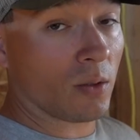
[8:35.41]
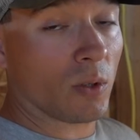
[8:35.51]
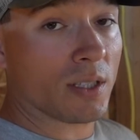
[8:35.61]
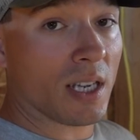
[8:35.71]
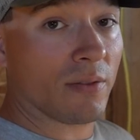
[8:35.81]

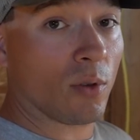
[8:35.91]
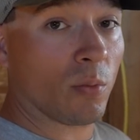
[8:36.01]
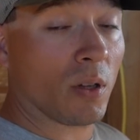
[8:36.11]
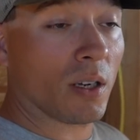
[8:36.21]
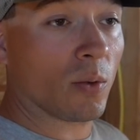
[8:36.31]
110
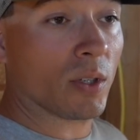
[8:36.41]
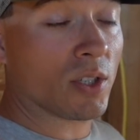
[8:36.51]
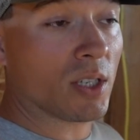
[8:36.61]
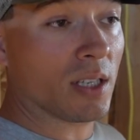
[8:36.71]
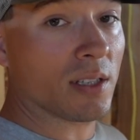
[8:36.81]
volt plug,
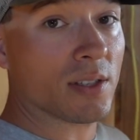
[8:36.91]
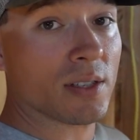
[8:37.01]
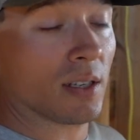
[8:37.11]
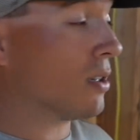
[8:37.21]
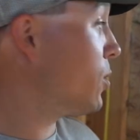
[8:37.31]
which
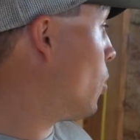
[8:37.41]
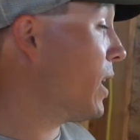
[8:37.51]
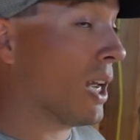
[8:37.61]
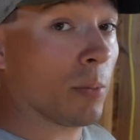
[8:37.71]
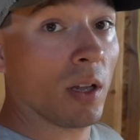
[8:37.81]
is a
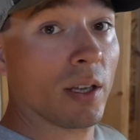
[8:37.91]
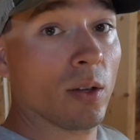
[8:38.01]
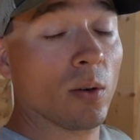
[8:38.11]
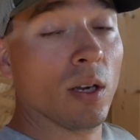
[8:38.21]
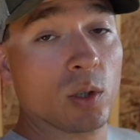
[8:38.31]
20 amp line
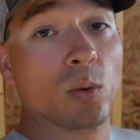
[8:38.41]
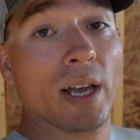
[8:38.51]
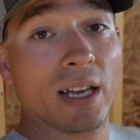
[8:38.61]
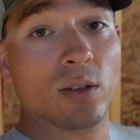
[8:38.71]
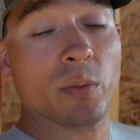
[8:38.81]
though, which will
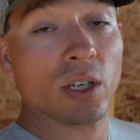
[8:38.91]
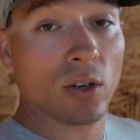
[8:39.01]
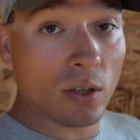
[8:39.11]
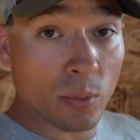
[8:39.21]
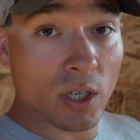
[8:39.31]
handle my
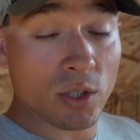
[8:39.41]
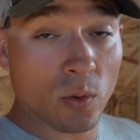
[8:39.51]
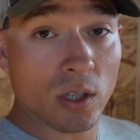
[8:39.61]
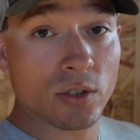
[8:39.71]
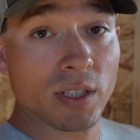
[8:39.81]
current pressure
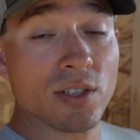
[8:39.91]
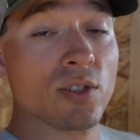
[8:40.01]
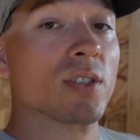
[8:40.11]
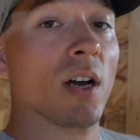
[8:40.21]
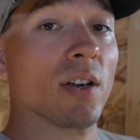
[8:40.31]
washer. It is
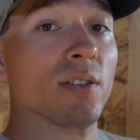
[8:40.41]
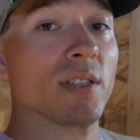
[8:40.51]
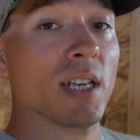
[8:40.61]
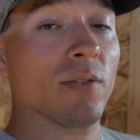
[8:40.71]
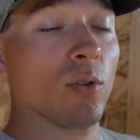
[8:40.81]
just
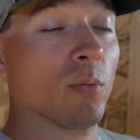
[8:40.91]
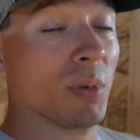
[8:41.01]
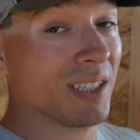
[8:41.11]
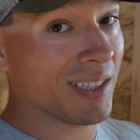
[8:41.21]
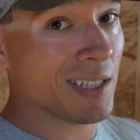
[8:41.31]
110 volt,
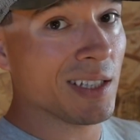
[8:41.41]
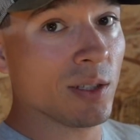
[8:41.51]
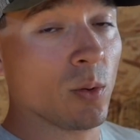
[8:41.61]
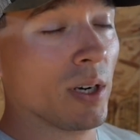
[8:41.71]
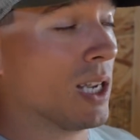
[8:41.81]
but it does need a
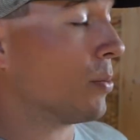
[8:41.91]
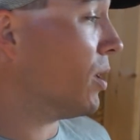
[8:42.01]
20 amp